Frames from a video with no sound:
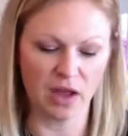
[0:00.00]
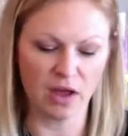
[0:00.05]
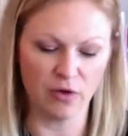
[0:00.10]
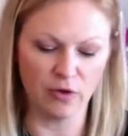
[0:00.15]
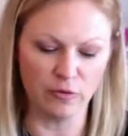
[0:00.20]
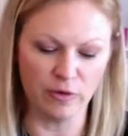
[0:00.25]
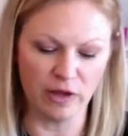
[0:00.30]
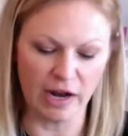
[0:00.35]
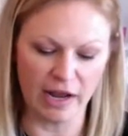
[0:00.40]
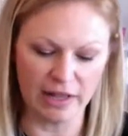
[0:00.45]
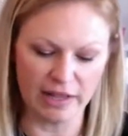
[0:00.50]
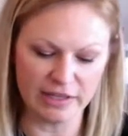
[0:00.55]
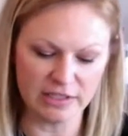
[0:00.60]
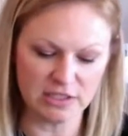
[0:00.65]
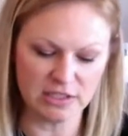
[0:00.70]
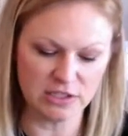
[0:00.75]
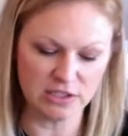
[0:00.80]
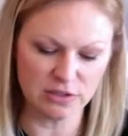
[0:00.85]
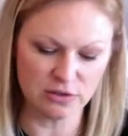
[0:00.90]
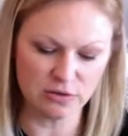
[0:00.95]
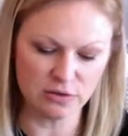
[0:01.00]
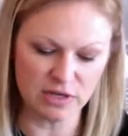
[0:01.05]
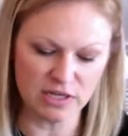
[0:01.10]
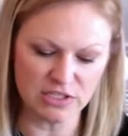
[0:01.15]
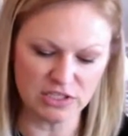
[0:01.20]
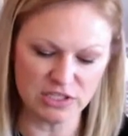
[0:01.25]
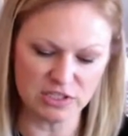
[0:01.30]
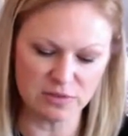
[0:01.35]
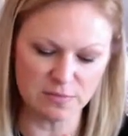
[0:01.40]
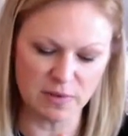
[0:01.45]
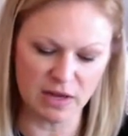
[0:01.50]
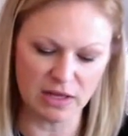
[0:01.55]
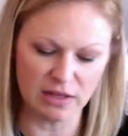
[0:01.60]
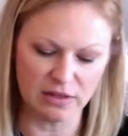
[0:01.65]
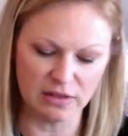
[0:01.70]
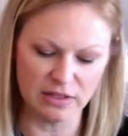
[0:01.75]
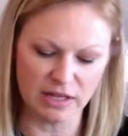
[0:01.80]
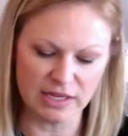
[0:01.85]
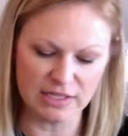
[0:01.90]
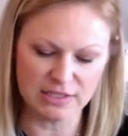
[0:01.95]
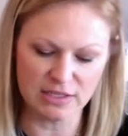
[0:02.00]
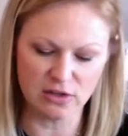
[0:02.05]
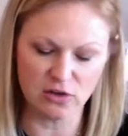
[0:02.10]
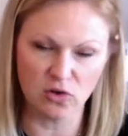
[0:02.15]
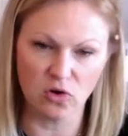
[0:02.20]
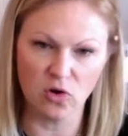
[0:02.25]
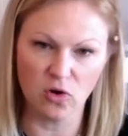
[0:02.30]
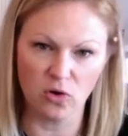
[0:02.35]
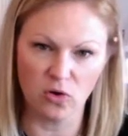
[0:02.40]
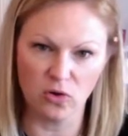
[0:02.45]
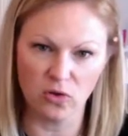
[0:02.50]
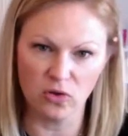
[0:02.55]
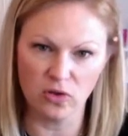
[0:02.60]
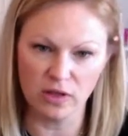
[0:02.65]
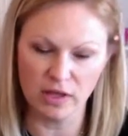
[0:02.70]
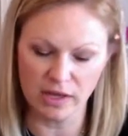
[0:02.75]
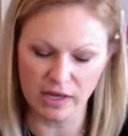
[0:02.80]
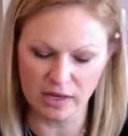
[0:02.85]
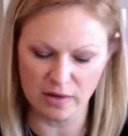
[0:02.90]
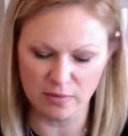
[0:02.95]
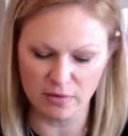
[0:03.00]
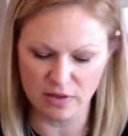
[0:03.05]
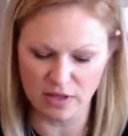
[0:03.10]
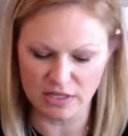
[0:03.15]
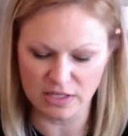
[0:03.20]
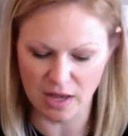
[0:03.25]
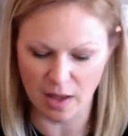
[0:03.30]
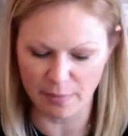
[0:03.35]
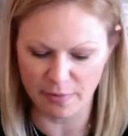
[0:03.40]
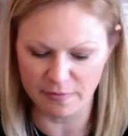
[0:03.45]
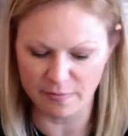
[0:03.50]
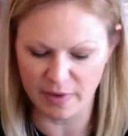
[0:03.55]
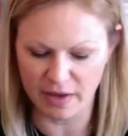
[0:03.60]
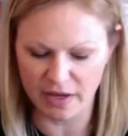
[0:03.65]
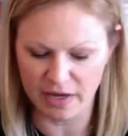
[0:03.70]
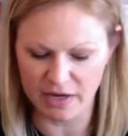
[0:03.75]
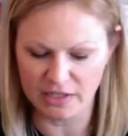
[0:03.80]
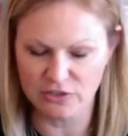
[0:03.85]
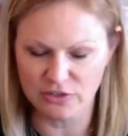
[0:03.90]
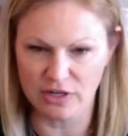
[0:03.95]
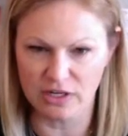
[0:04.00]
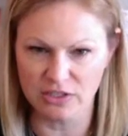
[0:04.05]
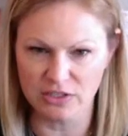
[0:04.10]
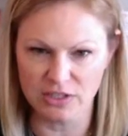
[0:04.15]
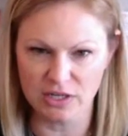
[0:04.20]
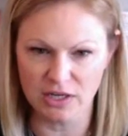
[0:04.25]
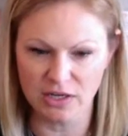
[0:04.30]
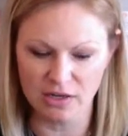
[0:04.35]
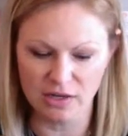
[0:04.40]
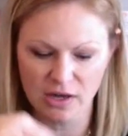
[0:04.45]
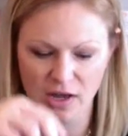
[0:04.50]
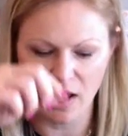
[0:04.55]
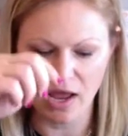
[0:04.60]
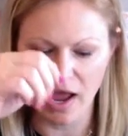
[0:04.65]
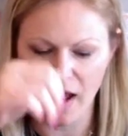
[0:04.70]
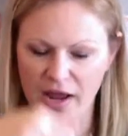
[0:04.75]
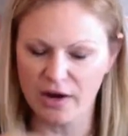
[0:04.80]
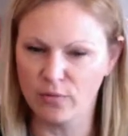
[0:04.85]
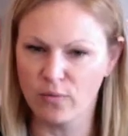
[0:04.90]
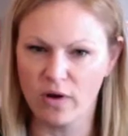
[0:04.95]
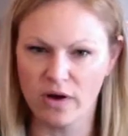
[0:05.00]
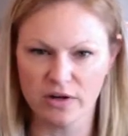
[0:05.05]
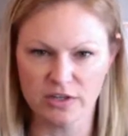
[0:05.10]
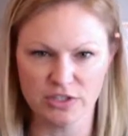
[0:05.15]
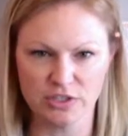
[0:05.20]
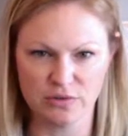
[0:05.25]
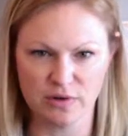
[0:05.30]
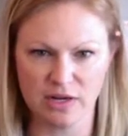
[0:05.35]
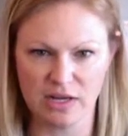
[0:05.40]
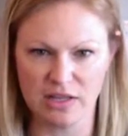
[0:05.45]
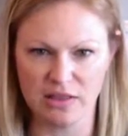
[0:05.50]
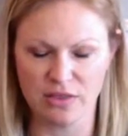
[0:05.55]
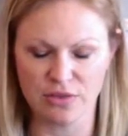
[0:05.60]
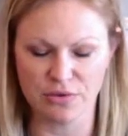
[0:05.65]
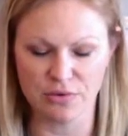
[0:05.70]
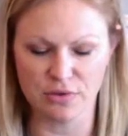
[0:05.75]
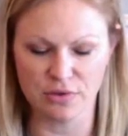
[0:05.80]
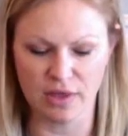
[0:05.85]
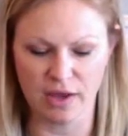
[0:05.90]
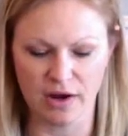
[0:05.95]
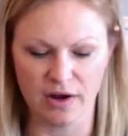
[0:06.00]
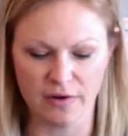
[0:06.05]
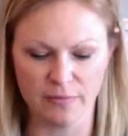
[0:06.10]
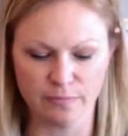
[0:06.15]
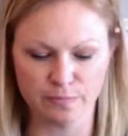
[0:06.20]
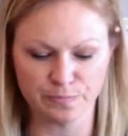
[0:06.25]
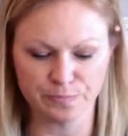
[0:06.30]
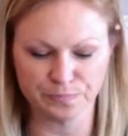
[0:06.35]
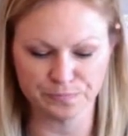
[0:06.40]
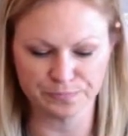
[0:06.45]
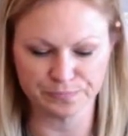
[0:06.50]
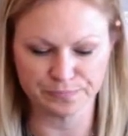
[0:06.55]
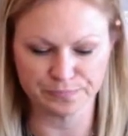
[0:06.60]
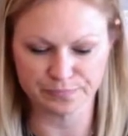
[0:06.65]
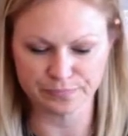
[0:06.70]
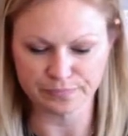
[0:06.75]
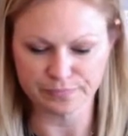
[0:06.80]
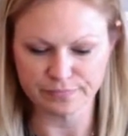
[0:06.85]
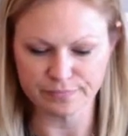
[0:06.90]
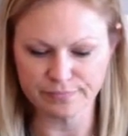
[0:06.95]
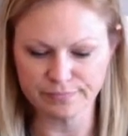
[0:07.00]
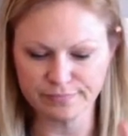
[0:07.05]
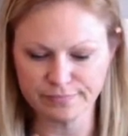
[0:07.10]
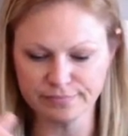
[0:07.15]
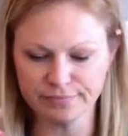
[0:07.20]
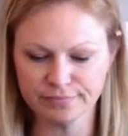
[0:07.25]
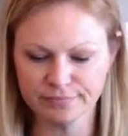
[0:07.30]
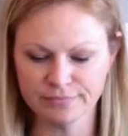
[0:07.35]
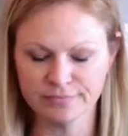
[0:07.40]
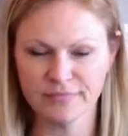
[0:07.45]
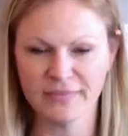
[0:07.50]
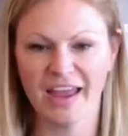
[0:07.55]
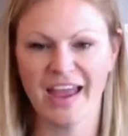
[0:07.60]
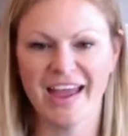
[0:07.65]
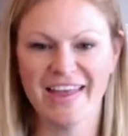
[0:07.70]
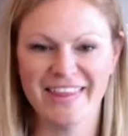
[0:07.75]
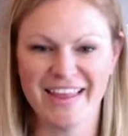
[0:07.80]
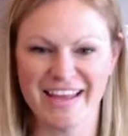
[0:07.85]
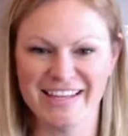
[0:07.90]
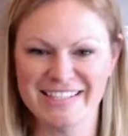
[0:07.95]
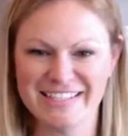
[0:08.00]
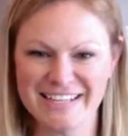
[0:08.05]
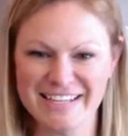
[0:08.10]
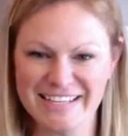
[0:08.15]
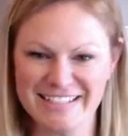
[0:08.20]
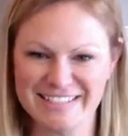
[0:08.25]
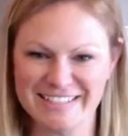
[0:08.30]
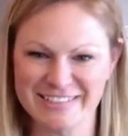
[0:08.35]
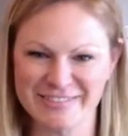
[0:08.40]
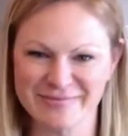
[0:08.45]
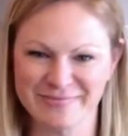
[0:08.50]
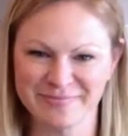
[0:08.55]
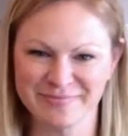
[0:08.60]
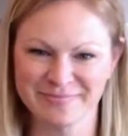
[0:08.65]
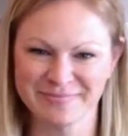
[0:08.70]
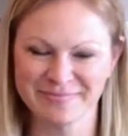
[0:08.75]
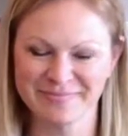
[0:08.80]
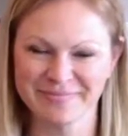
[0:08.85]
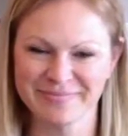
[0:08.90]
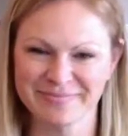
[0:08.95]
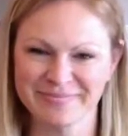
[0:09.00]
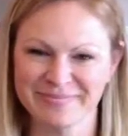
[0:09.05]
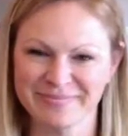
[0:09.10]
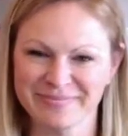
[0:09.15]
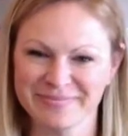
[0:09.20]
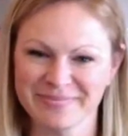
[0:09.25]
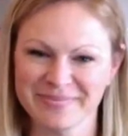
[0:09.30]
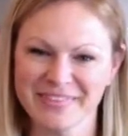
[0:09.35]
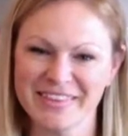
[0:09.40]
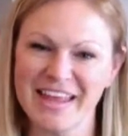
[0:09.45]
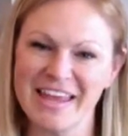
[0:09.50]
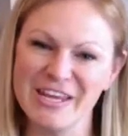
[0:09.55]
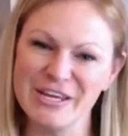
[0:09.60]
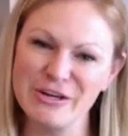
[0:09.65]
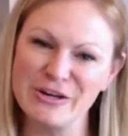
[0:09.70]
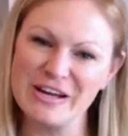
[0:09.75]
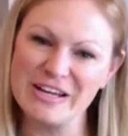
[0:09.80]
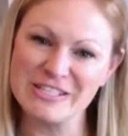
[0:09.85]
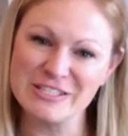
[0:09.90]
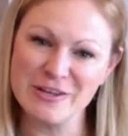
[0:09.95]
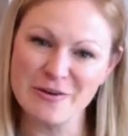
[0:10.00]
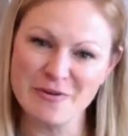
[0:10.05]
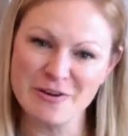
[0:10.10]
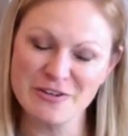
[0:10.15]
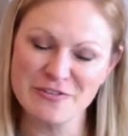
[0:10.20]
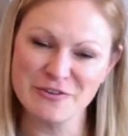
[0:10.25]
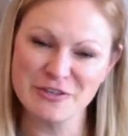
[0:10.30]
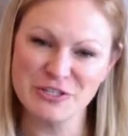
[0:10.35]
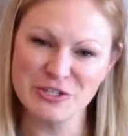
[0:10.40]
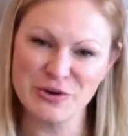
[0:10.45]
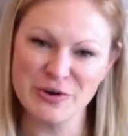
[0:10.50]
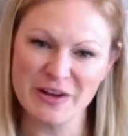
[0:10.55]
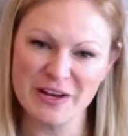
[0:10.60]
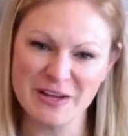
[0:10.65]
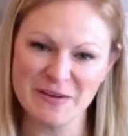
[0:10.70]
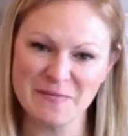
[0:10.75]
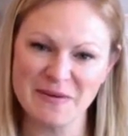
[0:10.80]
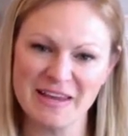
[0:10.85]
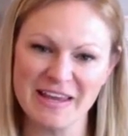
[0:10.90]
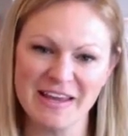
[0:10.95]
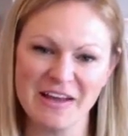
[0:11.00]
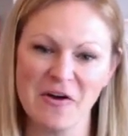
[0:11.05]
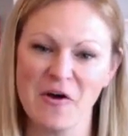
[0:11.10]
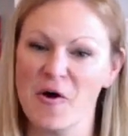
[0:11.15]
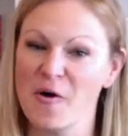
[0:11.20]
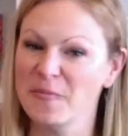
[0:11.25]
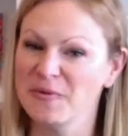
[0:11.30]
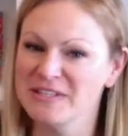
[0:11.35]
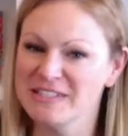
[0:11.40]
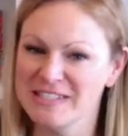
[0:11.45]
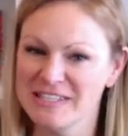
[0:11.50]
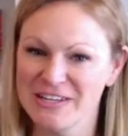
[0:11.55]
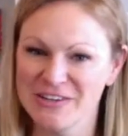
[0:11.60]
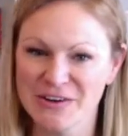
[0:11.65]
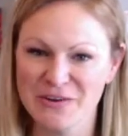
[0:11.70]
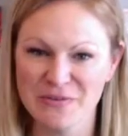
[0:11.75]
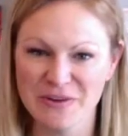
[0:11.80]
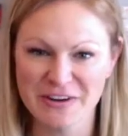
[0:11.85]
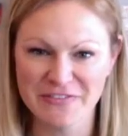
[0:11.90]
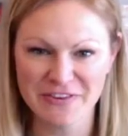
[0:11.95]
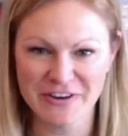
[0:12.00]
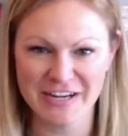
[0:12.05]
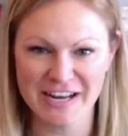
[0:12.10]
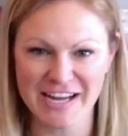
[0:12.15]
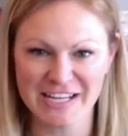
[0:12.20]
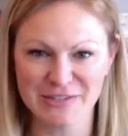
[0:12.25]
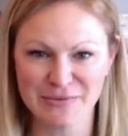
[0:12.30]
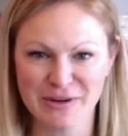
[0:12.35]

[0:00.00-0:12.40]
what I like to do is just make a nice little hole in the top of my hydrangea and water straight in through there. And that's it. Thank you guys so much for joining me. I hope to see you at one of our next